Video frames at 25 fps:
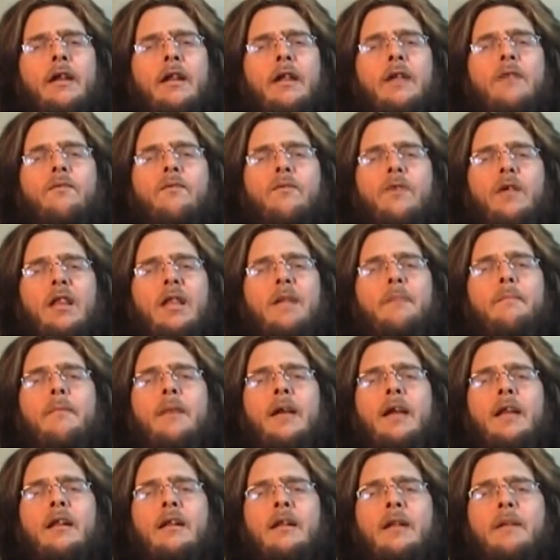and really
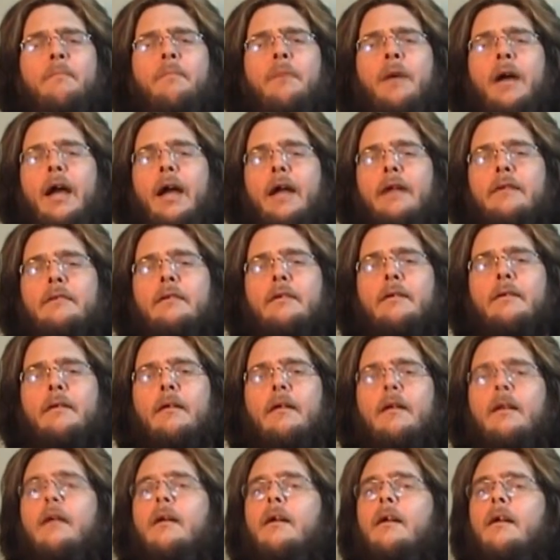made an impact.
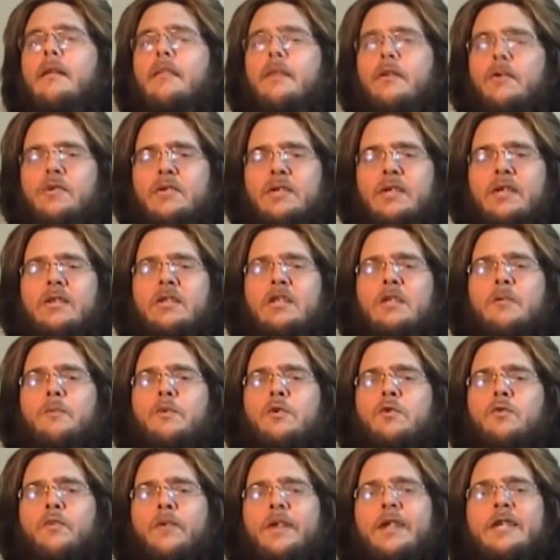Their system
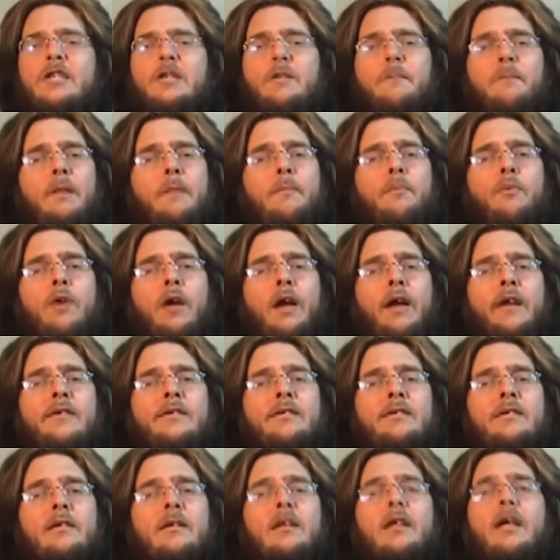was reasonably
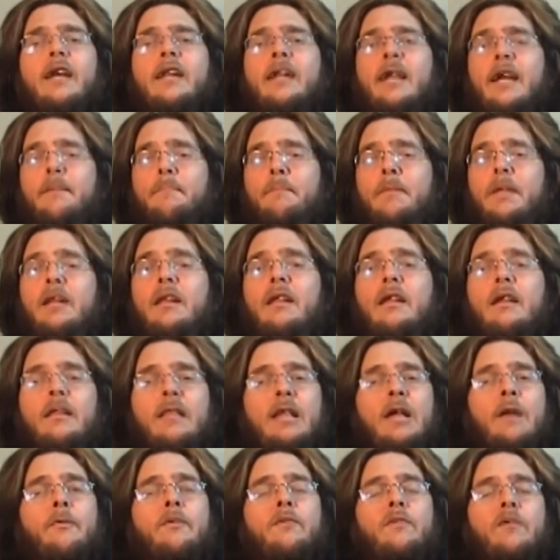priced and had media
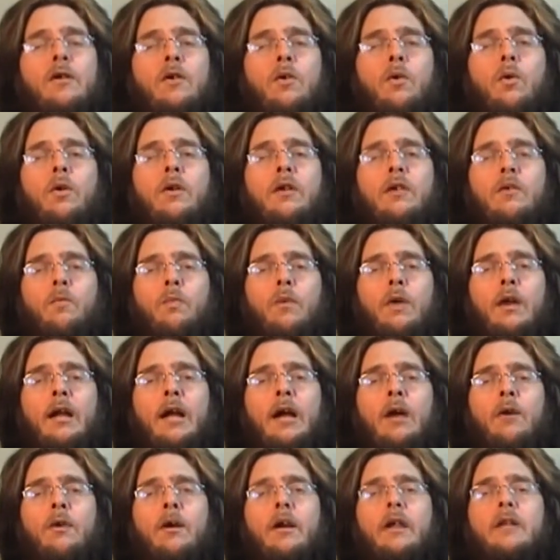that would record in
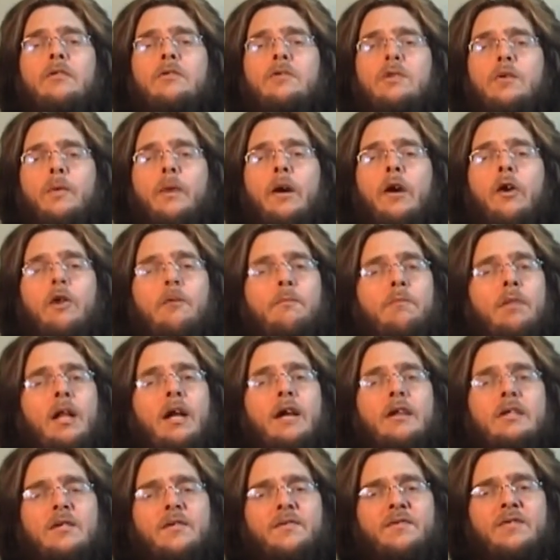1-hour and 2-hour
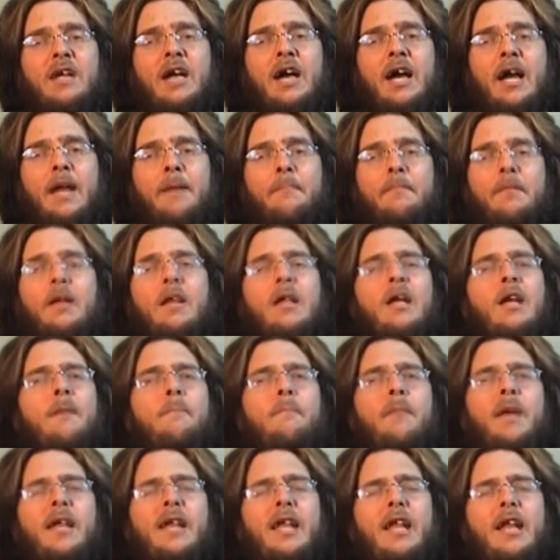blocks of time,
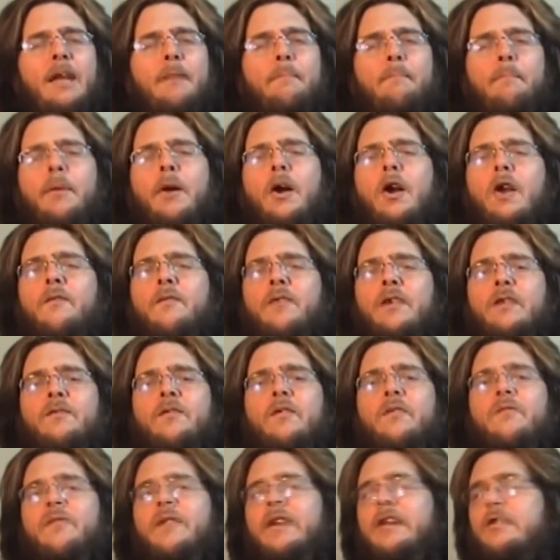making it perfect for
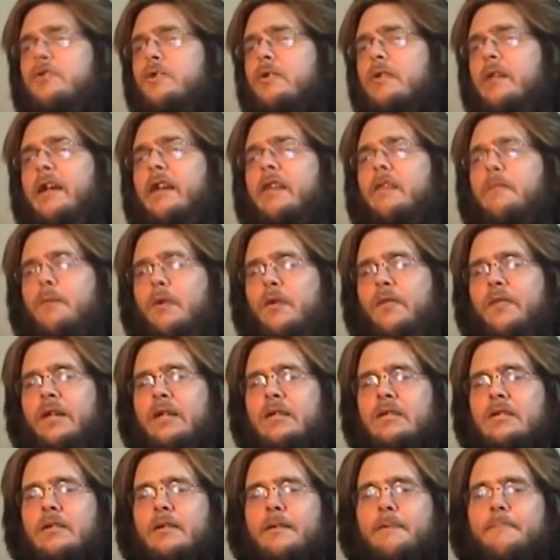feature-length
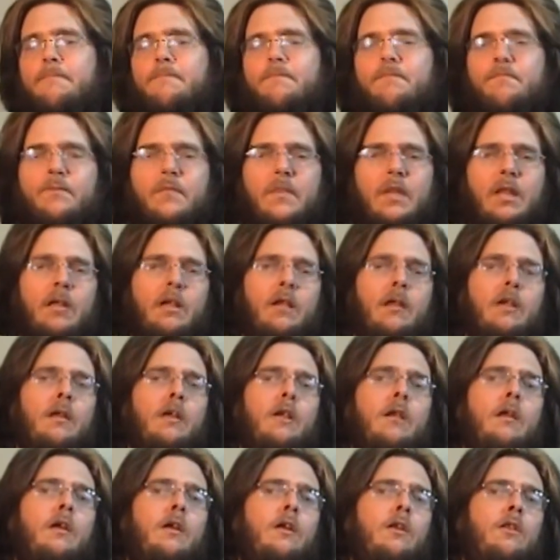movies.
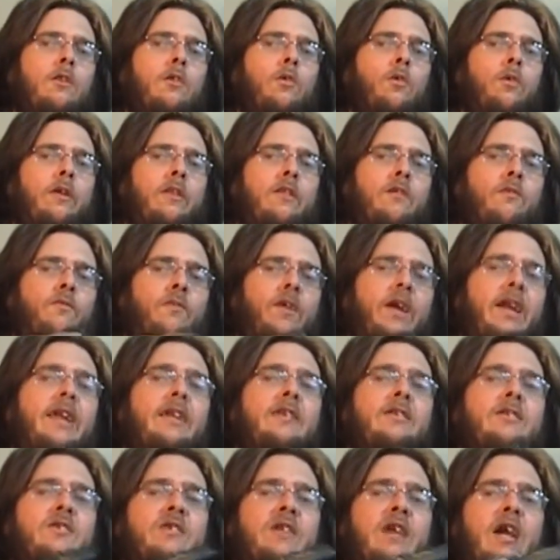Lord of the
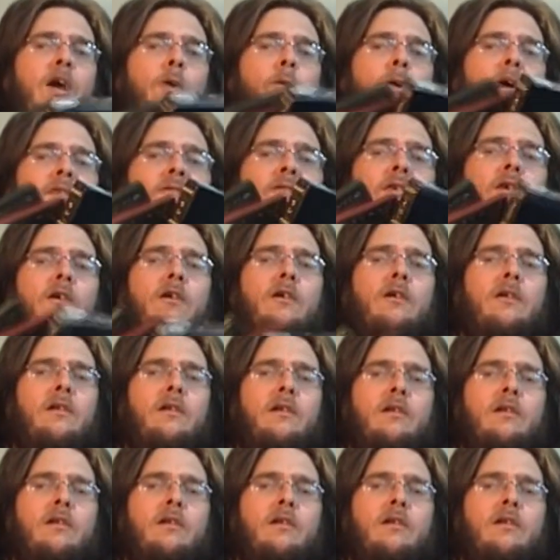Rings, however,